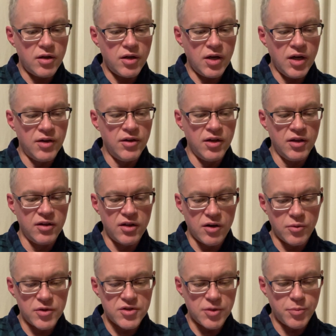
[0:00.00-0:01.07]
And then there
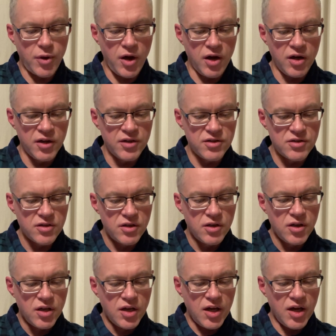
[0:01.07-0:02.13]
was a pause,
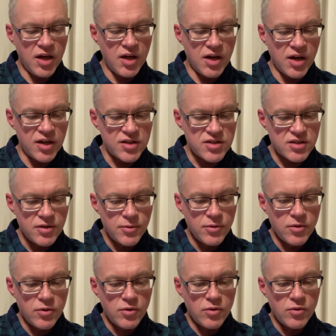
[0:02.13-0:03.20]
and as
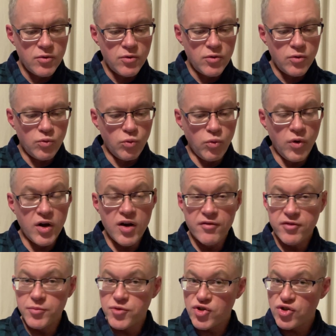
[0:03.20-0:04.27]
one of
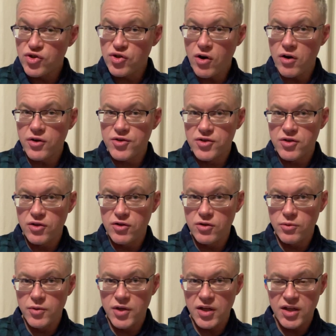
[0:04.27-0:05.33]
them starts to
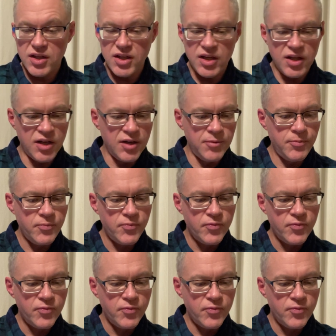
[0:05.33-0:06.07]
do it again,